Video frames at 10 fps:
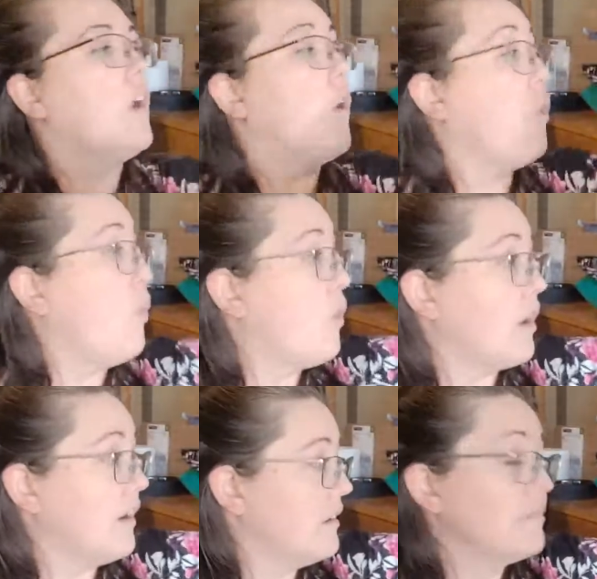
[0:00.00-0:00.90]

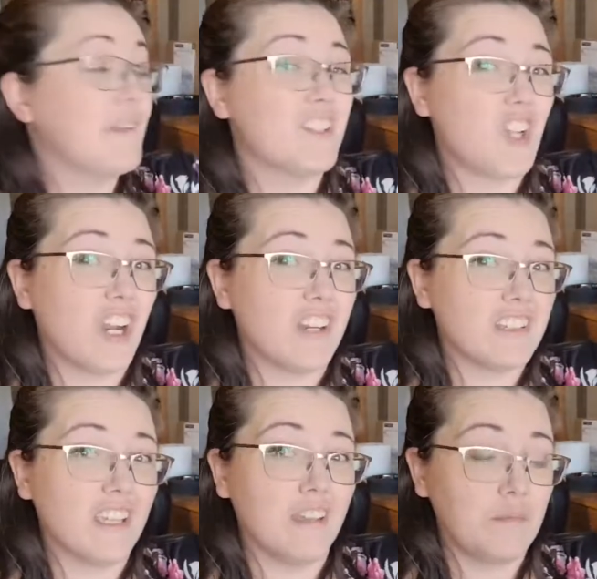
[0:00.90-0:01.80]
or my charts
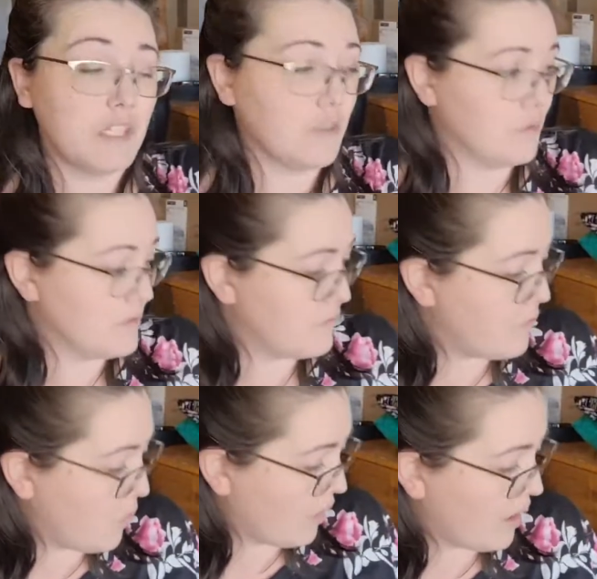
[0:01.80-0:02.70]
can be used
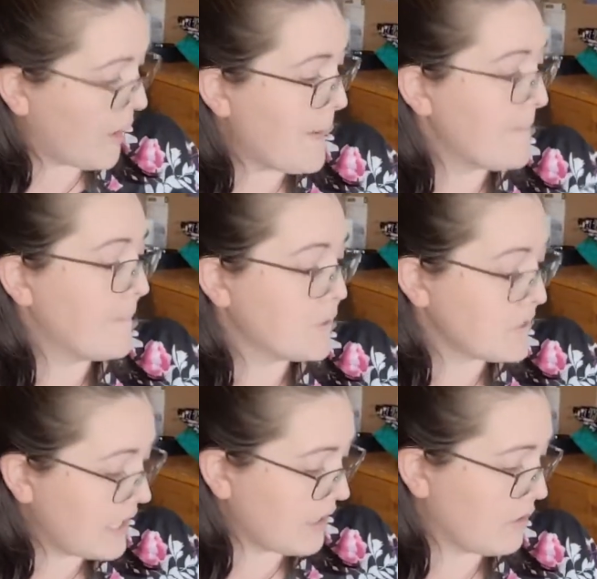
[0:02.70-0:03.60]
for
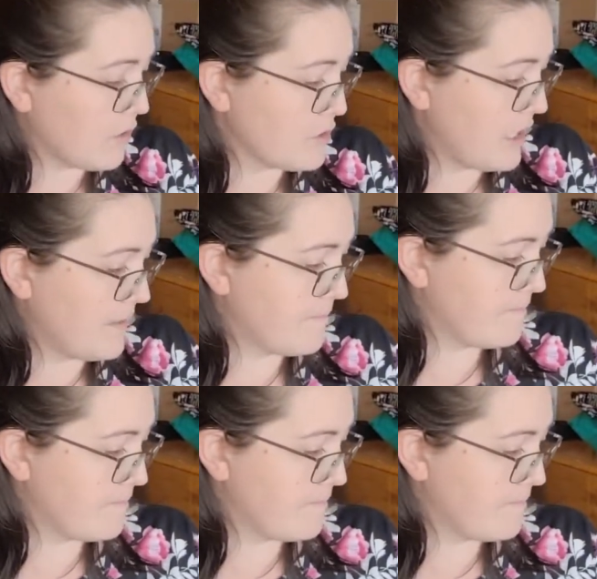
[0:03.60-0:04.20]
mosaic crochet.